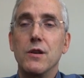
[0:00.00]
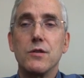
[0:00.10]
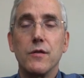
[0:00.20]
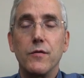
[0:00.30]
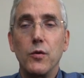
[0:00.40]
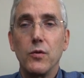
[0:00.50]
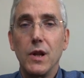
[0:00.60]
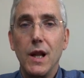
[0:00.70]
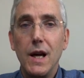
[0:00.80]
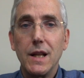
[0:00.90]
So if you
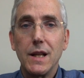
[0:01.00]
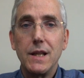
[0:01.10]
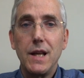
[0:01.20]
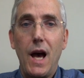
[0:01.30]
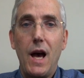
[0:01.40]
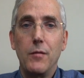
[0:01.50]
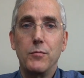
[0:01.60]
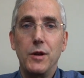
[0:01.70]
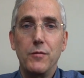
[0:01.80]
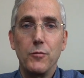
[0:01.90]
lightly tap,
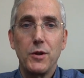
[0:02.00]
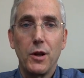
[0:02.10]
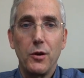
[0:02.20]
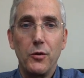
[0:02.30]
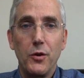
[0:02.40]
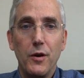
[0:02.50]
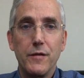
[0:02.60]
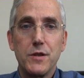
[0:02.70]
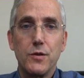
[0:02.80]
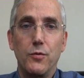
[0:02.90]
even with a little
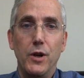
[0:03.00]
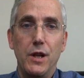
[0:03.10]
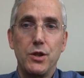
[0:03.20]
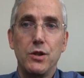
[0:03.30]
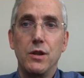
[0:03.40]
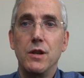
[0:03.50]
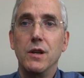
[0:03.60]
nervous twitch,